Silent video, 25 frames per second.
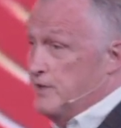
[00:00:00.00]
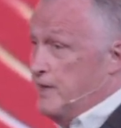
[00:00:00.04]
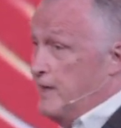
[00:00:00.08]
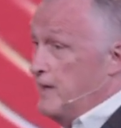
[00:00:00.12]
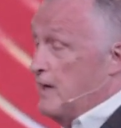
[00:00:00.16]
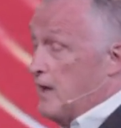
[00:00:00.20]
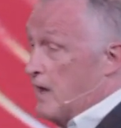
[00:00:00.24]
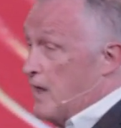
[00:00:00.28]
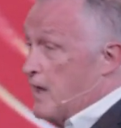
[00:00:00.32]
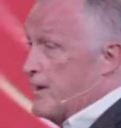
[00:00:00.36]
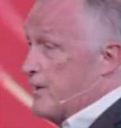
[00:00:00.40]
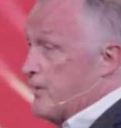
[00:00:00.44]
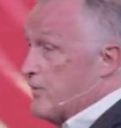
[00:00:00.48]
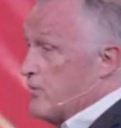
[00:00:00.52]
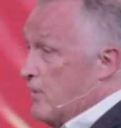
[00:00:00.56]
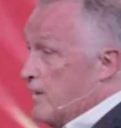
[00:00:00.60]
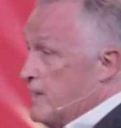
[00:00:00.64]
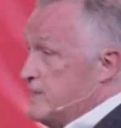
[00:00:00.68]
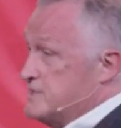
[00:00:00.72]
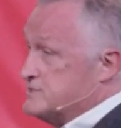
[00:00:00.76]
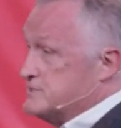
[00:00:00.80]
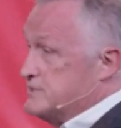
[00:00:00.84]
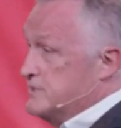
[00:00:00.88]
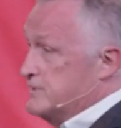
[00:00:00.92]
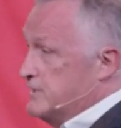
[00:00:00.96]
You need a lot of
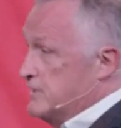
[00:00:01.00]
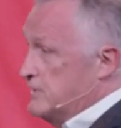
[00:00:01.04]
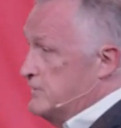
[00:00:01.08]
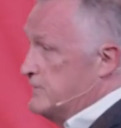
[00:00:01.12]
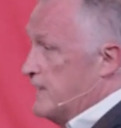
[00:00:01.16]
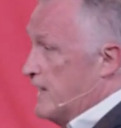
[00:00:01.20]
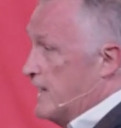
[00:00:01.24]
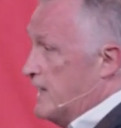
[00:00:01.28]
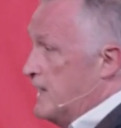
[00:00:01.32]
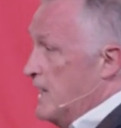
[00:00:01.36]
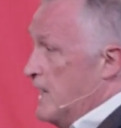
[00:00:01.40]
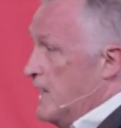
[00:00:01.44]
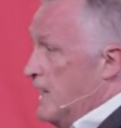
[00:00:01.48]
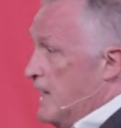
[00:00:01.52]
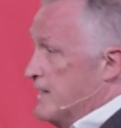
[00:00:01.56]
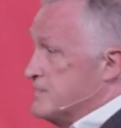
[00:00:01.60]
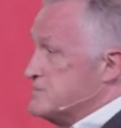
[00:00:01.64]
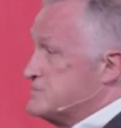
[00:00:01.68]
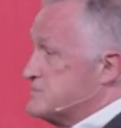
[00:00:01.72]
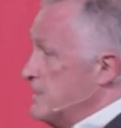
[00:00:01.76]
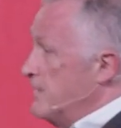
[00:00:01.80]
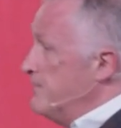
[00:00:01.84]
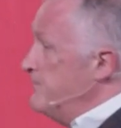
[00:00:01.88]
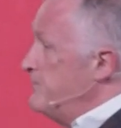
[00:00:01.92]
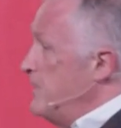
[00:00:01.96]
grace to do that.
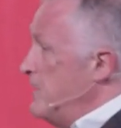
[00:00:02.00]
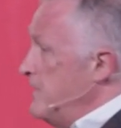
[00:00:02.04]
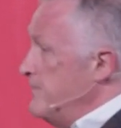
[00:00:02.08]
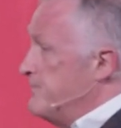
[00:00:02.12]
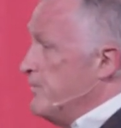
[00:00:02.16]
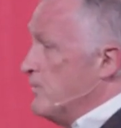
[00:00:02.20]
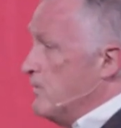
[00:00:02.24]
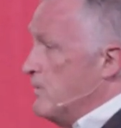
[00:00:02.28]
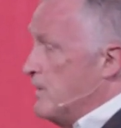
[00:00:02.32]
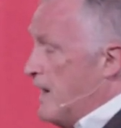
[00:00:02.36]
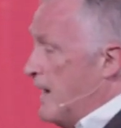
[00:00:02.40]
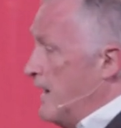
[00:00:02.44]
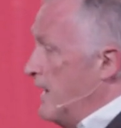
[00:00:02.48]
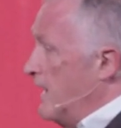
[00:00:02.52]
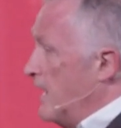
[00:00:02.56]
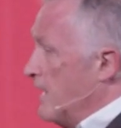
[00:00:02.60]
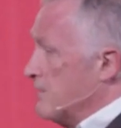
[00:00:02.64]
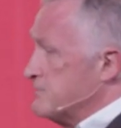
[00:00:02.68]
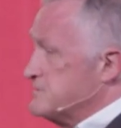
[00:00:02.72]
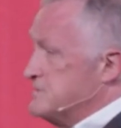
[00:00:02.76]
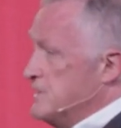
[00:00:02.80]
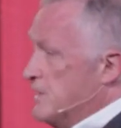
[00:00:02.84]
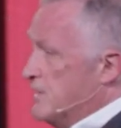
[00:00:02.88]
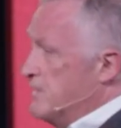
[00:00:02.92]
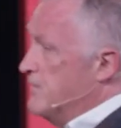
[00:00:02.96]
And some people,
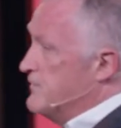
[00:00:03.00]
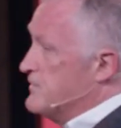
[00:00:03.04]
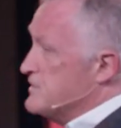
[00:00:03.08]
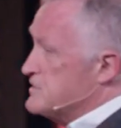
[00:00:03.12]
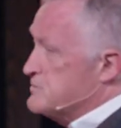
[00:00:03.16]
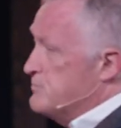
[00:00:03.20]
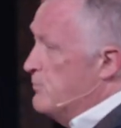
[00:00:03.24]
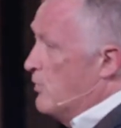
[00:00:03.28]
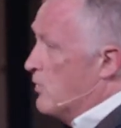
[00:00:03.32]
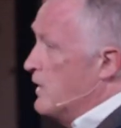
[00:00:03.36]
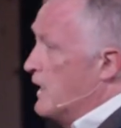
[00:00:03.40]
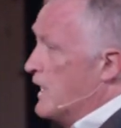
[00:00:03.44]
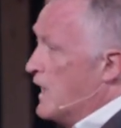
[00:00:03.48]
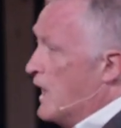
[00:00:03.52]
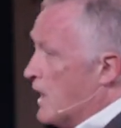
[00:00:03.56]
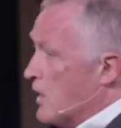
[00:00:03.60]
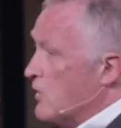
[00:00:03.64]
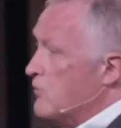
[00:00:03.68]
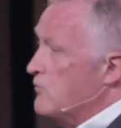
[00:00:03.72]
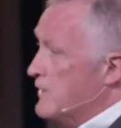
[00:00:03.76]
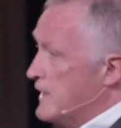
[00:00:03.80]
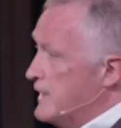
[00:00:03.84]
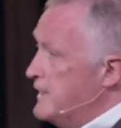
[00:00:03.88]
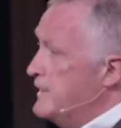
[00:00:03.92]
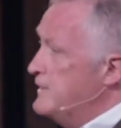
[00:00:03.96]
I'll tell you this morning,
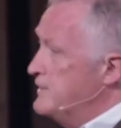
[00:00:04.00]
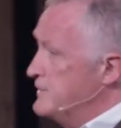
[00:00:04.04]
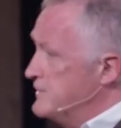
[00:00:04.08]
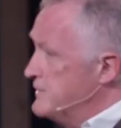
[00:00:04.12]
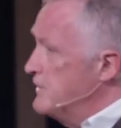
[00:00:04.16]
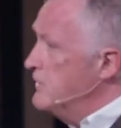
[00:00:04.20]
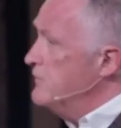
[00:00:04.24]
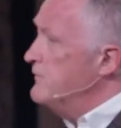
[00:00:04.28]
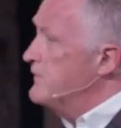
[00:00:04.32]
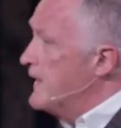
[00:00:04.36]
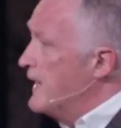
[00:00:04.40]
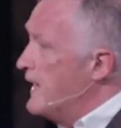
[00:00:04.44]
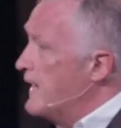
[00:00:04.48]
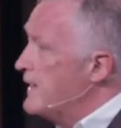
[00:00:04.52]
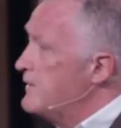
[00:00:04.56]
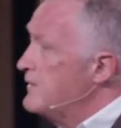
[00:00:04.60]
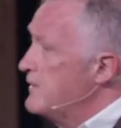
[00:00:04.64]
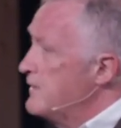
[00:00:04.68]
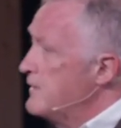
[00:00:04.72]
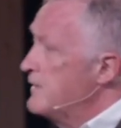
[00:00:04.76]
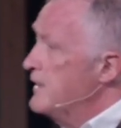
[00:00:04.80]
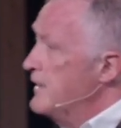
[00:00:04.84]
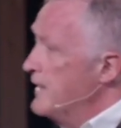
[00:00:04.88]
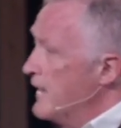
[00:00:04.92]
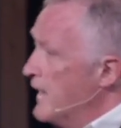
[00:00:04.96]
aren't ready to do that.
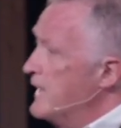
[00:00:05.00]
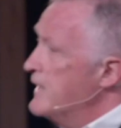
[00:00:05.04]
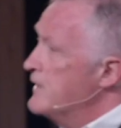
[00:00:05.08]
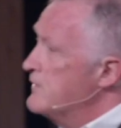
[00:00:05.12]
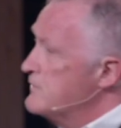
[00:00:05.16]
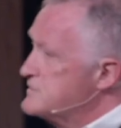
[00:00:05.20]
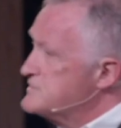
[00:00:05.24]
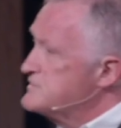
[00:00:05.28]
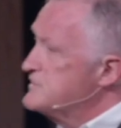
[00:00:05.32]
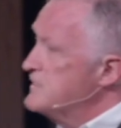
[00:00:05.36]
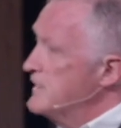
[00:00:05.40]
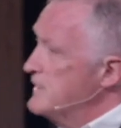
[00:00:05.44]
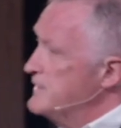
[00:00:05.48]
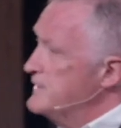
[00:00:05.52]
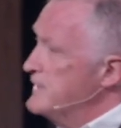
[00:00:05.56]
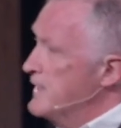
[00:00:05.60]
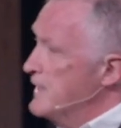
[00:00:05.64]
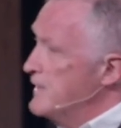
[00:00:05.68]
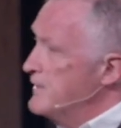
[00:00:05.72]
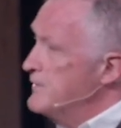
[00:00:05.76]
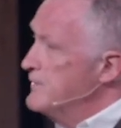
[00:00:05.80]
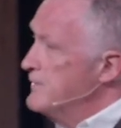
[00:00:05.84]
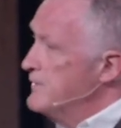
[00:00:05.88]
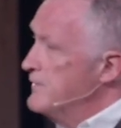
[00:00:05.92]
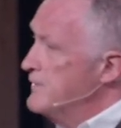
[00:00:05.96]
And I understand
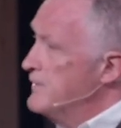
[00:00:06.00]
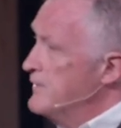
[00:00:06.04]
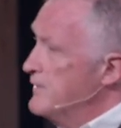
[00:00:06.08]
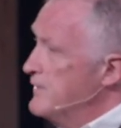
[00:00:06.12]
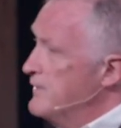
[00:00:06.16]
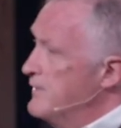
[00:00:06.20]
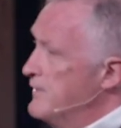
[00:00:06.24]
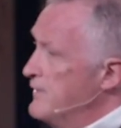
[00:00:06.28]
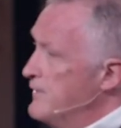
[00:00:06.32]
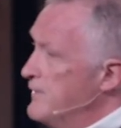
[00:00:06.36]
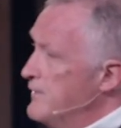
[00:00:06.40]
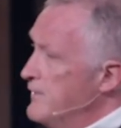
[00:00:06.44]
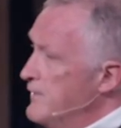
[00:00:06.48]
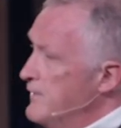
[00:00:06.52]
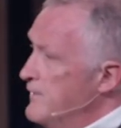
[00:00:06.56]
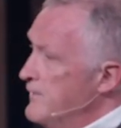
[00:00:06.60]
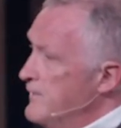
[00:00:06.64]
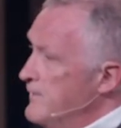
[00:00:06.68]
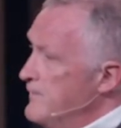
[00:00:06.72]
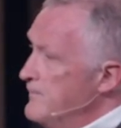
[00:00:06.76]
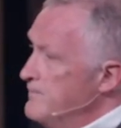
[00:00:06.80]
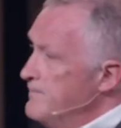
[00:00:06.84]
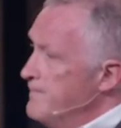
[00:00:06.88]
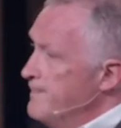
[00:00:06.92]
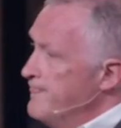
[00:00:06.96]
that.
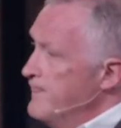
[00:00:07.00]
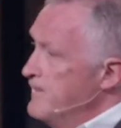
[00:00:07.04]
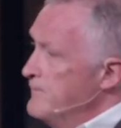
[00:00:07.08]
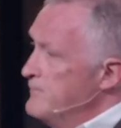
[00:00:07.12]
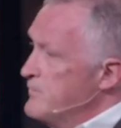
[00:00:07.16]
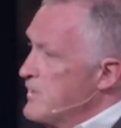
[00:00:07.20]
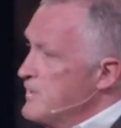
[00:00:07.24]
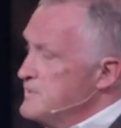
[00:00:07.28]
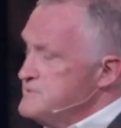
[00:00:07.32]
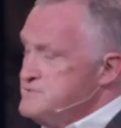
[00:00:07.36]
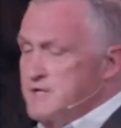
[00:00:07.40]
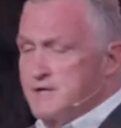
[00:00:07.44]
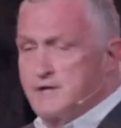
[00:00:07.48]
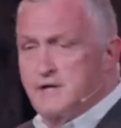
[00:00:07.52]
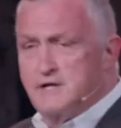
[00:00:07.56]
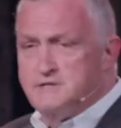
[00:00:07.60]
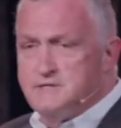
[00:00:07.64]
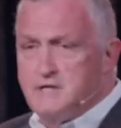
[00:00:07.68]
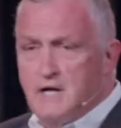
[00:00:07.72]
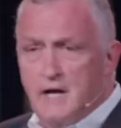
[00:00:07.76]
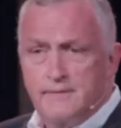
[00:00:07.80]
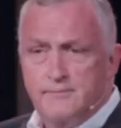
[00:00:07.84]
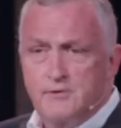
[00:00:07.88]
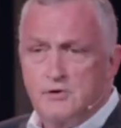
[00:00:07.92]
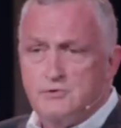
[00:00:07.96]
Because
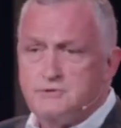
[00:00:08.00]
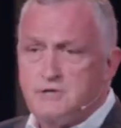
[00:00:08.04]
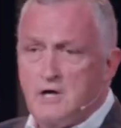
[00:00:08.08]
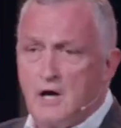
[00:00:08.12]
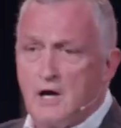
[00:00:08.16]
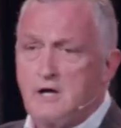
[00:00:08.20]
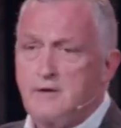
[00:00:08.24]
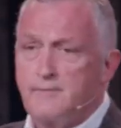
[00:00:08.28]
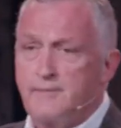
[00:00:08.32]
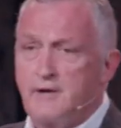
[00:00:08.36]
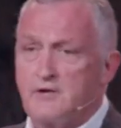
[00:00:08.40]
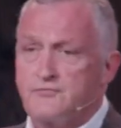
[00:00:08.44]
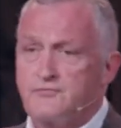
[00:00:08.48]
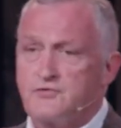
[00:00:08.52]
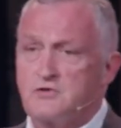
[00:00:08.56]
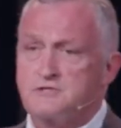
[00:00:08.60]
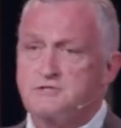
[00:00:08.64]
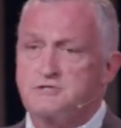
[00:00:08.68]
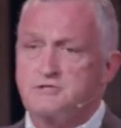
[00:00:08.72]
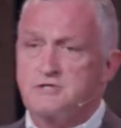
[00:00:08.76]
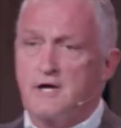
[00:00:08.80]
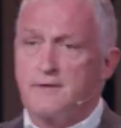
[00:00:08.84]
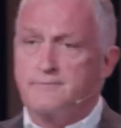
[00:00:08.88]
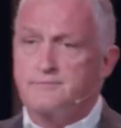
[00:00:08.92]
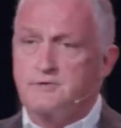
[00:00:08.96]
anytime you talk about
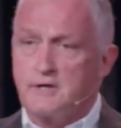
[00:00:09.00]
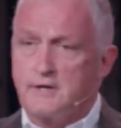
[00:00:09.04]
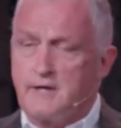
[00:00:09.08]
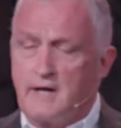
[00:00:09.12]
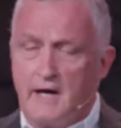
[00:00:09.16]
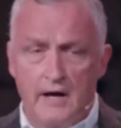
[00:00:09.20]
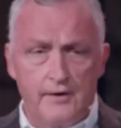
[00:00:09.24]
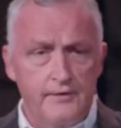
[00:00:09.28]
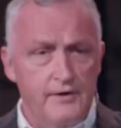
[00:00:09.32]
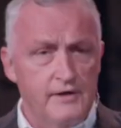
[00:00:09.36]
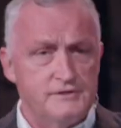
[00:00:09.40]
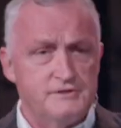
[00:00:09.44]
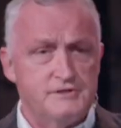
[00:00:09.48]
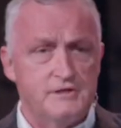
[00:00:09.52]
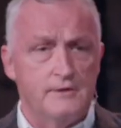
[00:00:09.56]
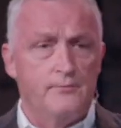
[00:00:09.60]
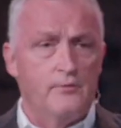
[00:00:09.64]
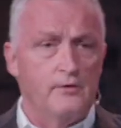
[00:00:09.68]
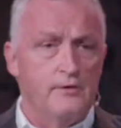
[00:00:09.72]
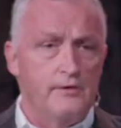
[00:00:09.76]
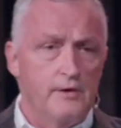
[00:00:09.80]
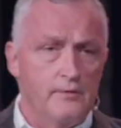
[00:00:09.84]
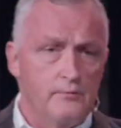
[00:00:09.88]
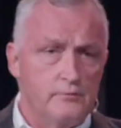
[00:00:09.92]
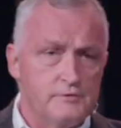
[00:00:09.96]
this subject, I'll get
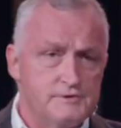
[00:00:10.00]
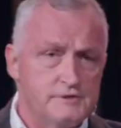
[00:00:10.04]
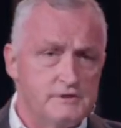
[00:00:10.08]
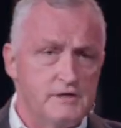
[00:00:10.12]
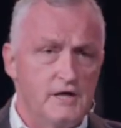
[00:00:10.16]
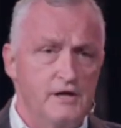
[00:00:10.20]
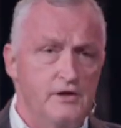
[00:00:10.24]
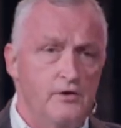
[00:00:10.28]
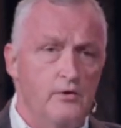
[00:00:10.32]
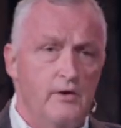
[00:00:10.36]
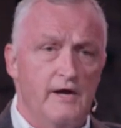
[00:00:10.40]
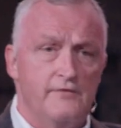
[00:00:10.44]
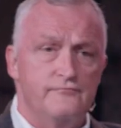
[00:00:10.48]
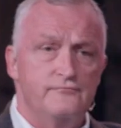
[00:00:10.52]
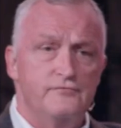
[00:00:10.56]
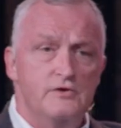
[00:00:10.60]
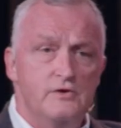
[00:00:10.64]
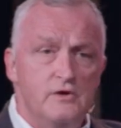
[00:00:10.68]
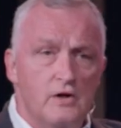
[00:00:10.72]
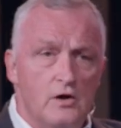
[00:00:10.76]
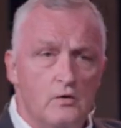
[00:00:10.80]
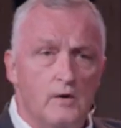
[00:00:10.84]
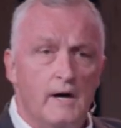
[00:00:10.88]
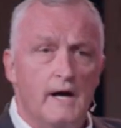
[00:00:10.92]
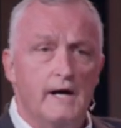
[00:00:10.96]
someone that will say, You have
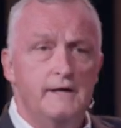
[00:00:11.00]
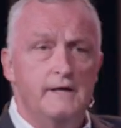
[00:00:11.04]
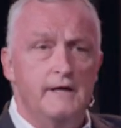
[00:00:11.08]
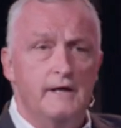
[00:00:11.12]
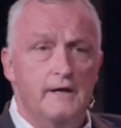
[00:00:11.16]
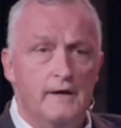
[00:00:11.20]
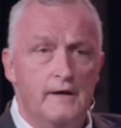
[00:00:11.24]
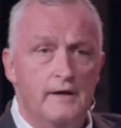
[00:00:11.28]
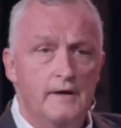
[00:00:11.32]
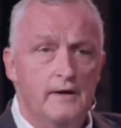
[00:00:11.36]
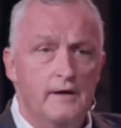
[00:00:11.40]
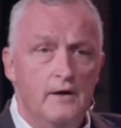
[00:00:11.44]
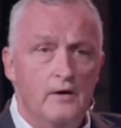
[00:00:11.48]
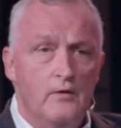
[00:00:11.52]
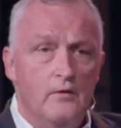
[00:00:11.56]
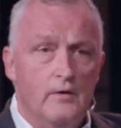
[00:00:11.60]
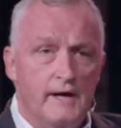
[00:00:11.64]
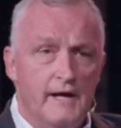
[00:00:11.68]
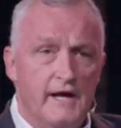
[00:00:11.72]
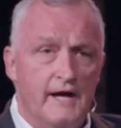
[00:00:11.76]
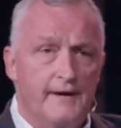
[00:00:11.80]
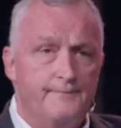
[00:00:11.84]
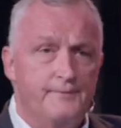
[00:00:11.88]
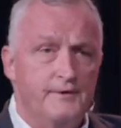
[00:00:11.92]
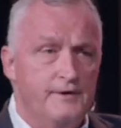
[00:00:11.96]
no idea
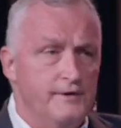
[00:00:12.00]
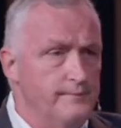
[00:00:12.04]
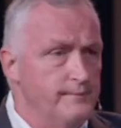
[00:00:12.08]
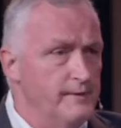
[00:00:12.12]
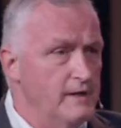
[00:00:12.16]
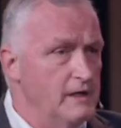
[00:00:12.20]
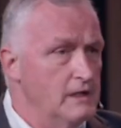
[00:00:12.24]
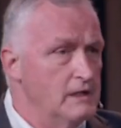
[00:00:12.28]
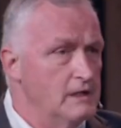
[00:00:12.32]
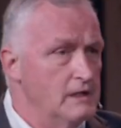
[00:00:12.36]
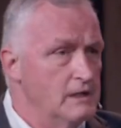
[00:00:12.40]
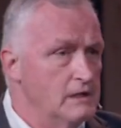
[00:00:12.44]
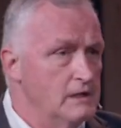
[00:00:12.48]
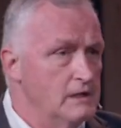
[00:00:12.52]
what happened to me.